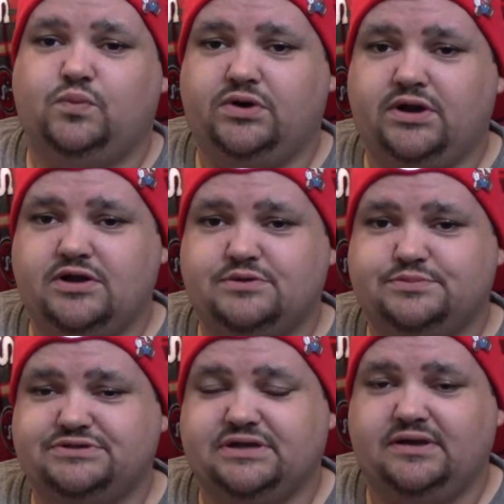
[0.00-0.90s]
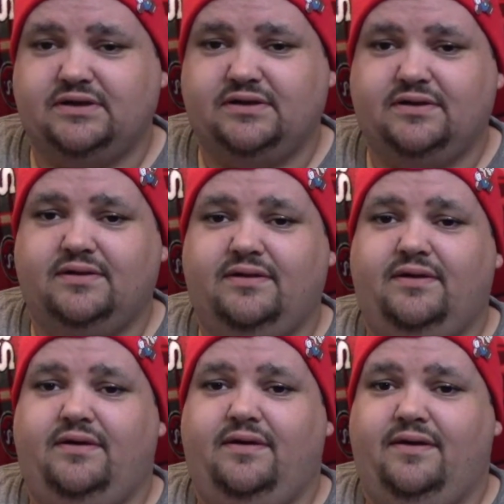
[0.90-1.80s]
100%.
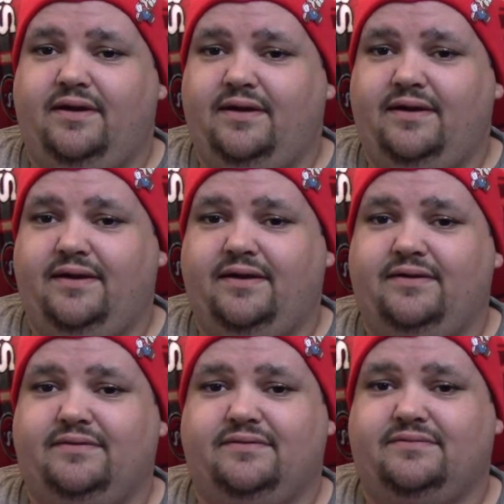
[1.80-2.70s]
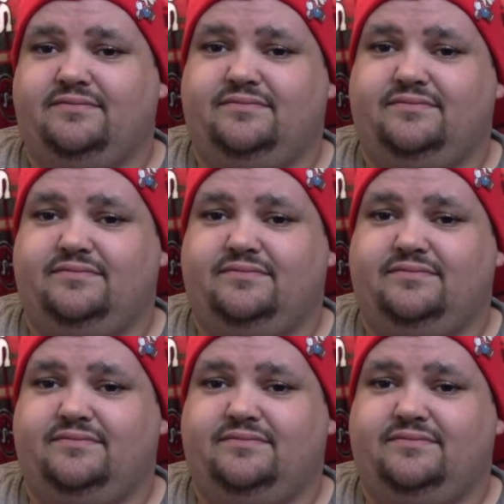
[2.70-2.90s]
And